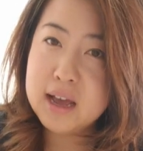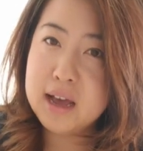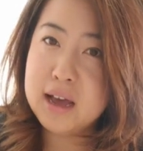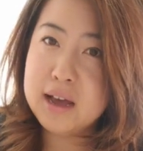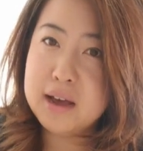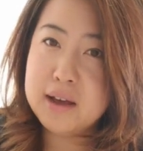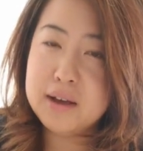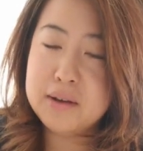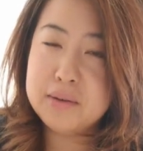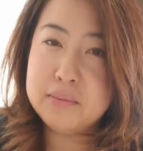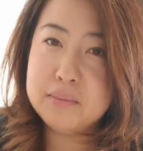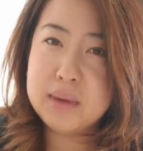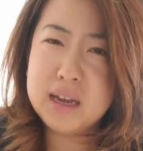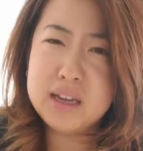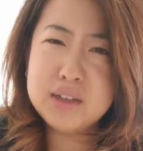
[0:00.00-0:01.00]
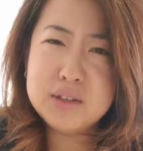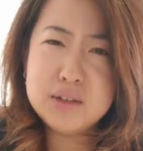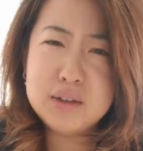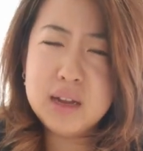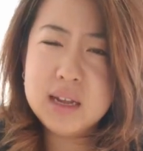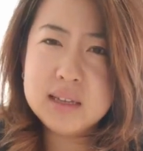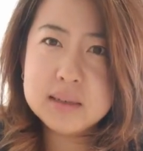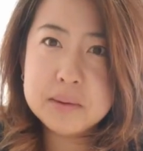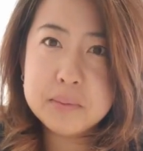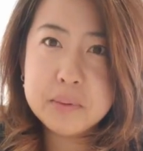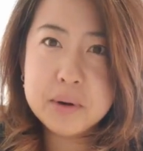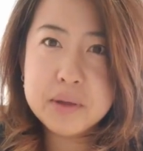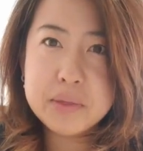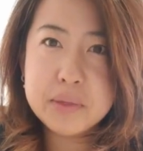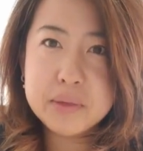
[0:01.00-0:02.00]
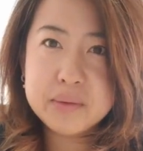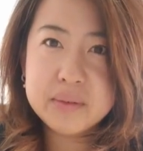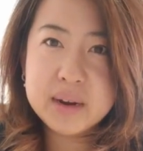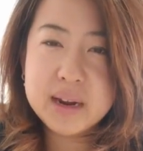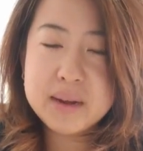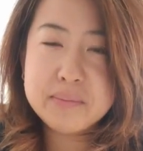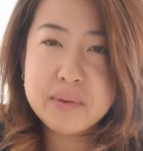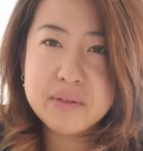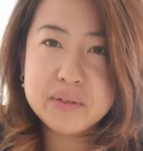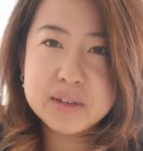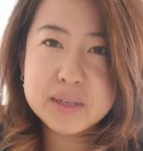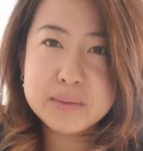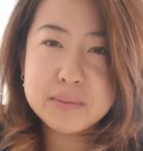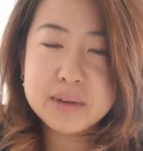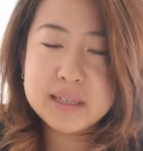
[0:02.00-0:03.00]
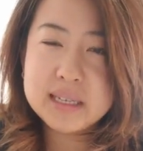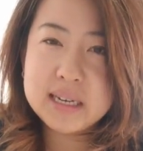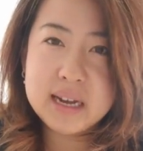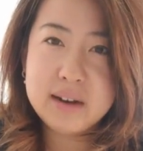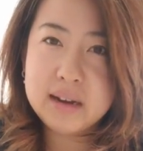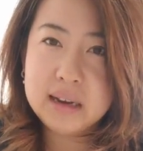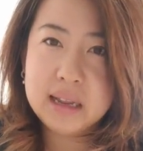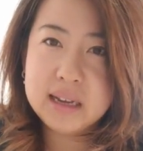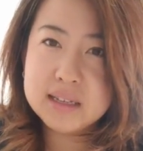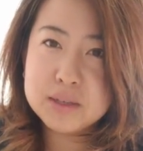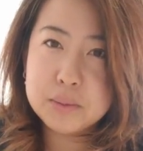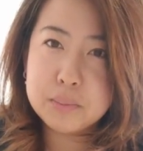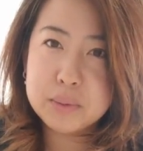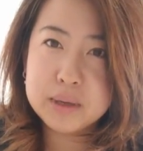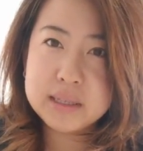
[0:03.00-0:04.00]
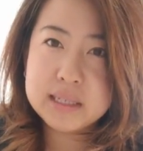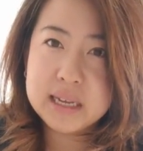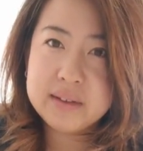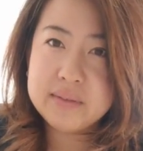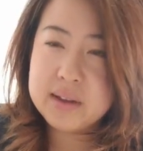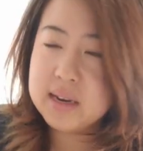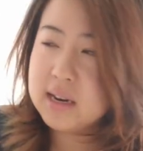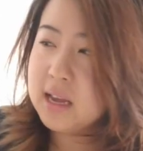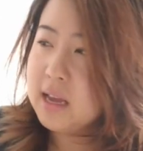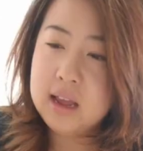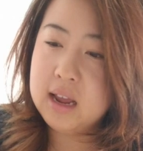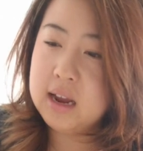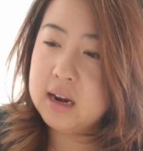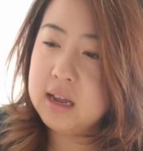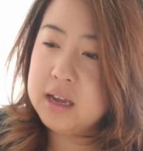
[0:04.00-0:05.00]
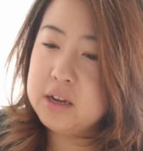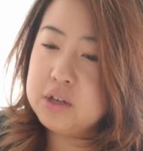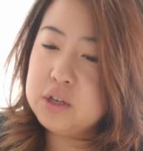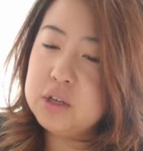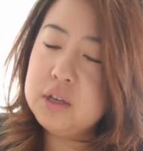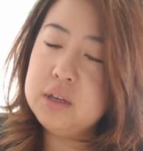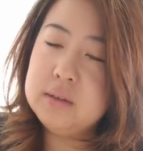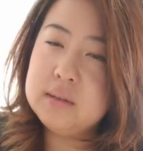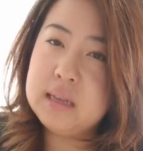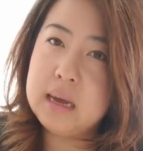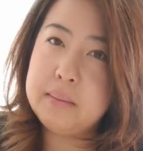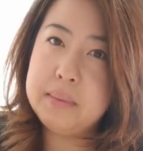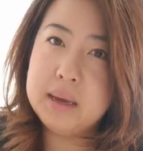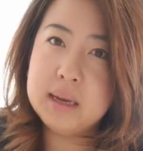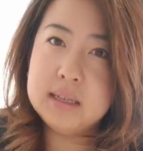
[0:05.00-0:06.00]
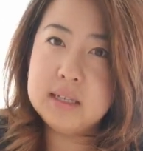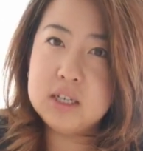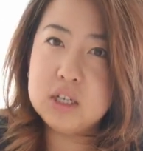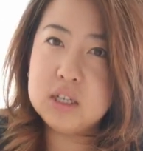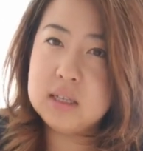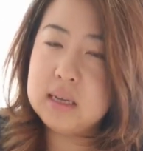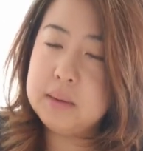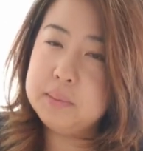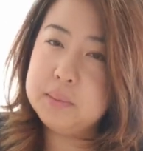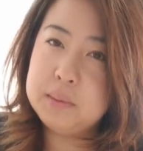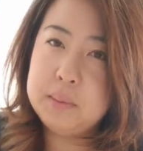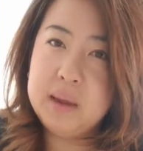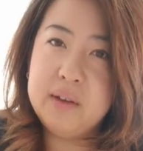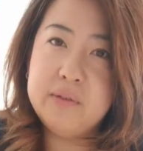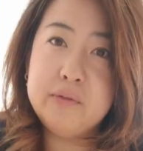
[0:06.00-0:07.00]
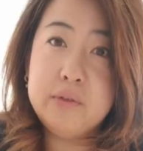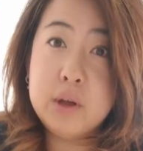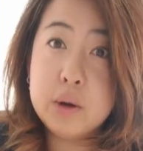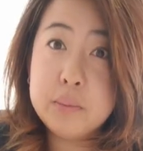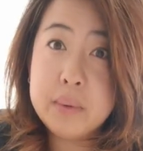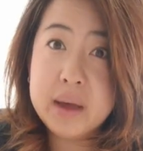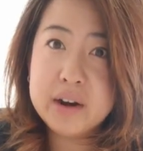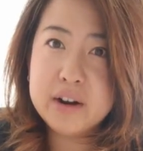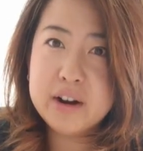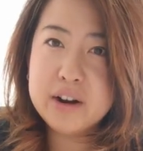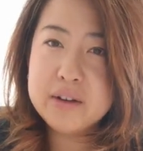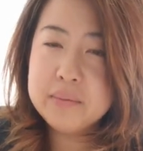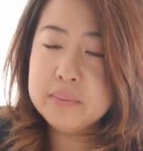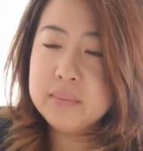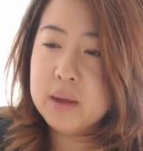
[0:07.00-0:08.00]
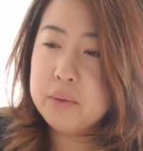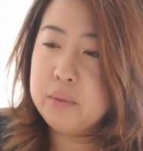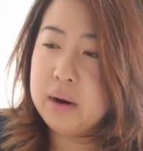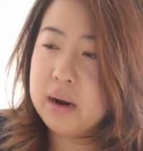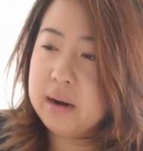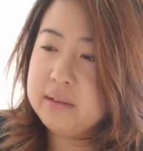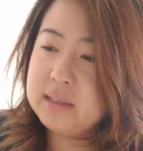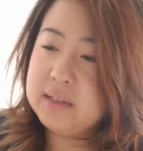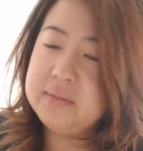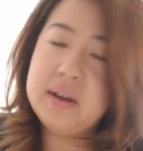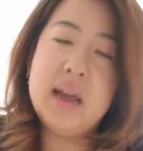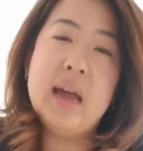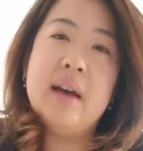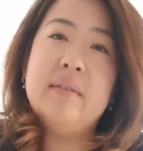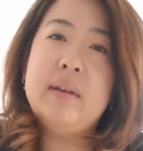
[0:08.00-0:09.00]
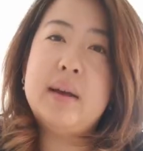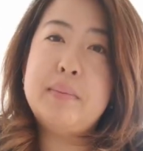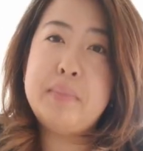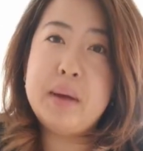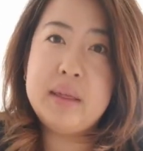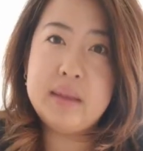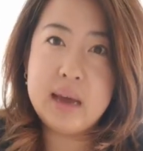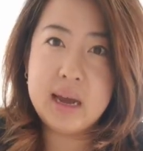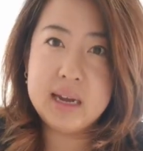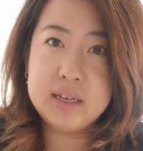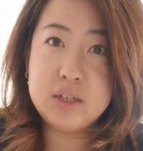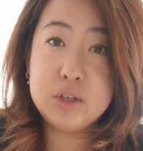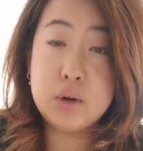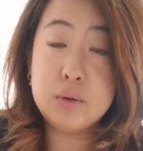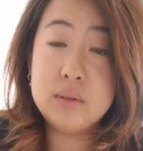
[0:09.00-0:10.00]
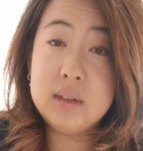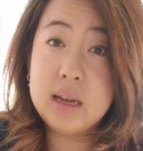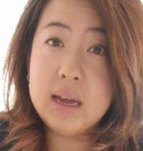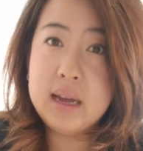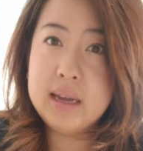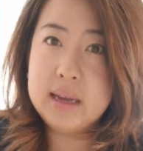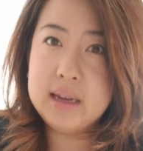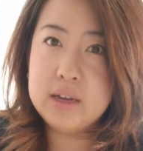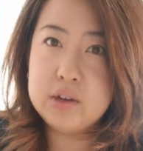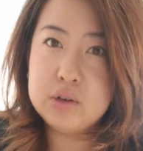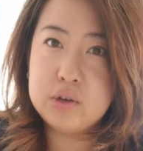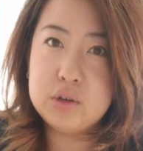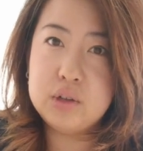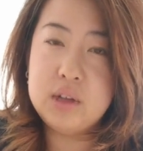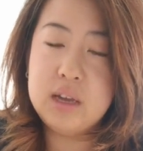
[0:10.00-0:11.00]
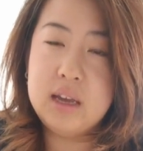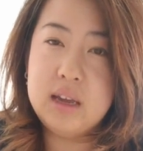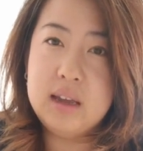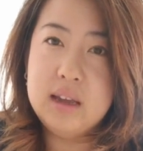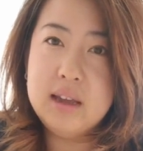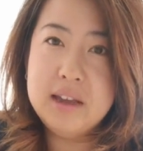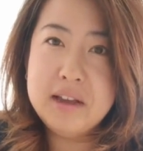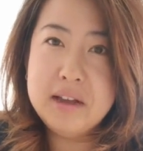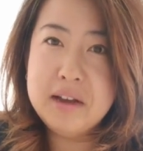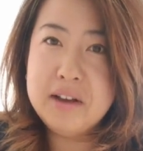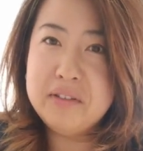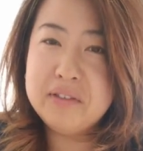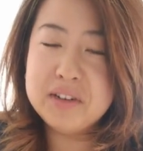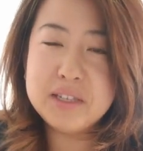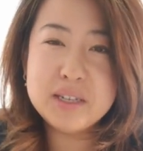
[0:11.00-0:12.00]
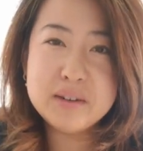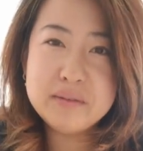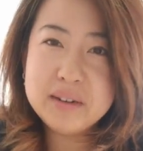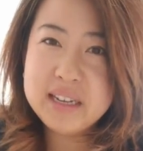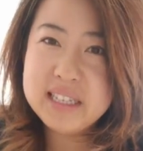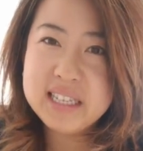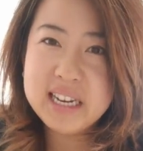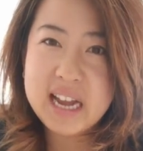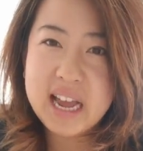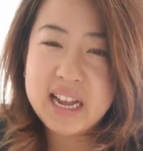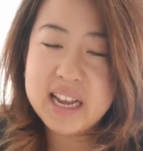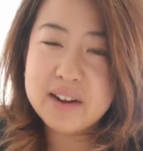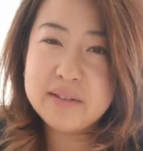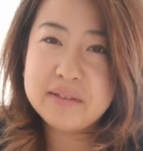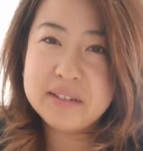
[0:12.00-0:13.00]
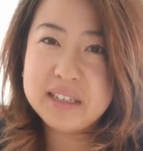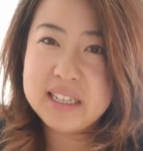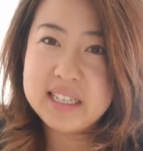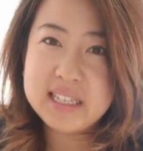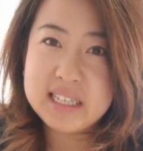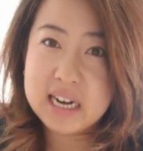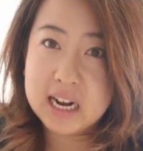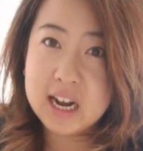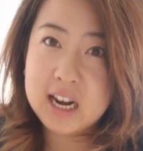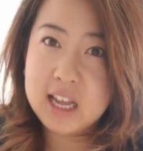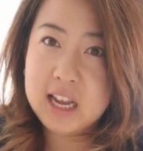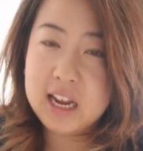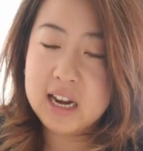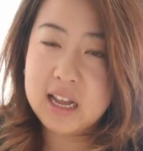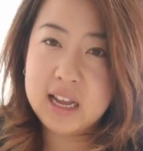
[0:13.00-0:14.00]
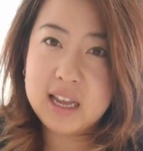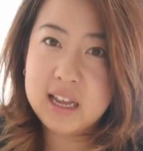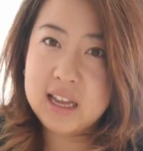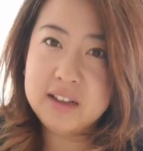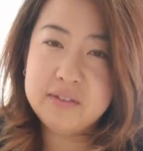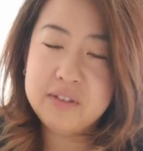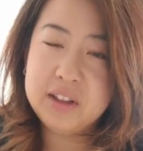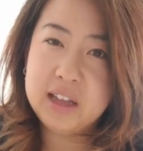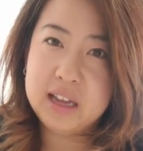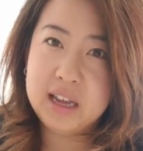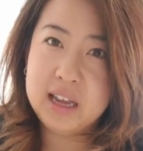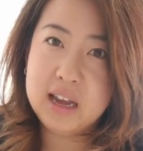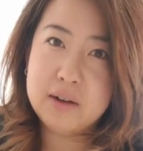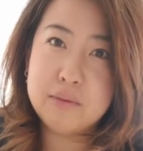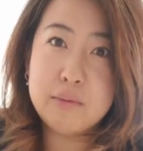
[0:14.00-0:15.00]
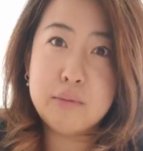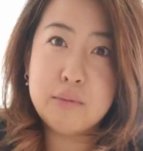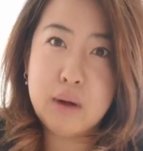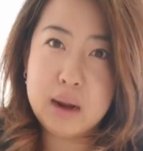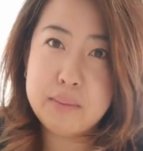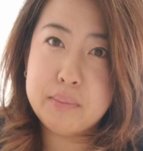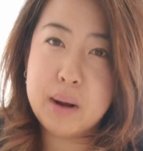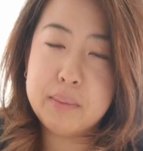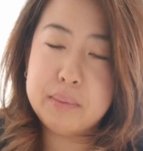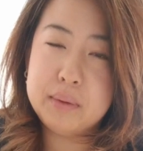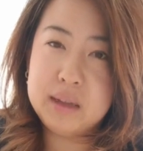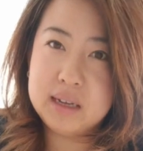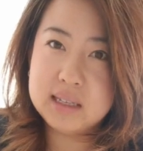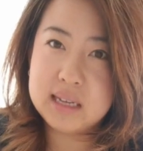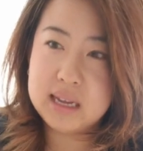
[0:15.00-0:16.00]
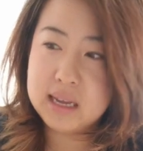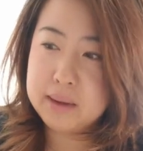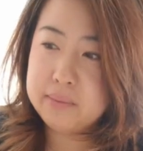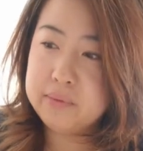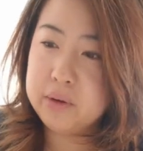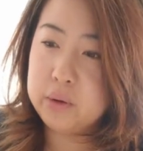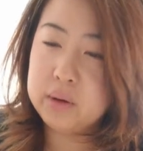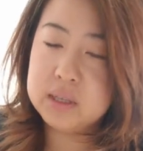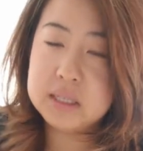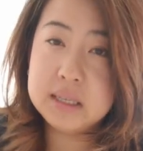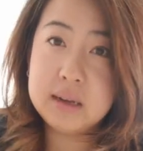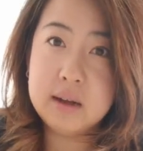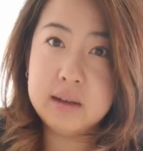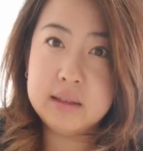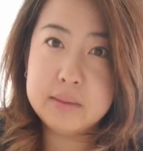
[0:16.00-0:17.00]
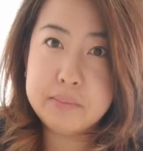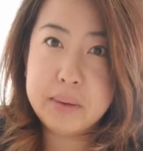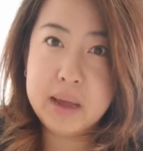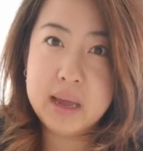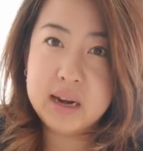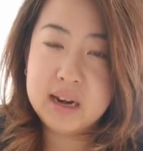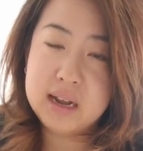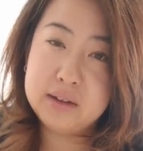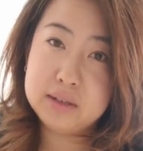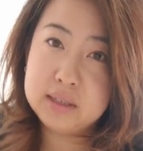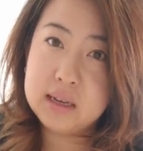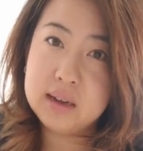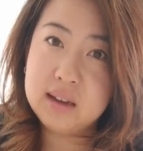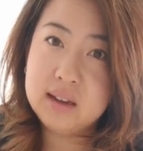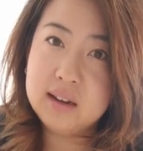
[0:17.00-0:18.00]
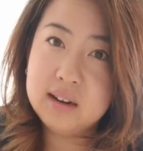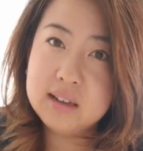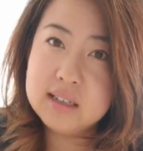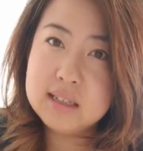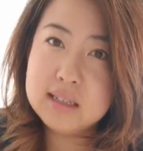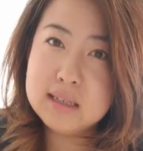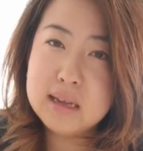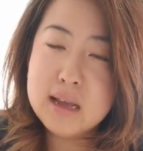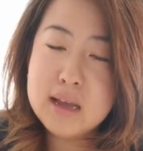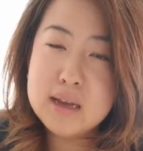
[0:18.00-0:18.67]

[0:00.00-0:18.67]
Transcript: I used to like 0.3, but for some reason now I like 0.7. And I usually use that because it just helps me flow better. Whereas if I have like a pen that I don't like, it usually, for some reason, I get really stuck on it and I feel like I can't write properly because I keep focusing on the pen and how sucky it is.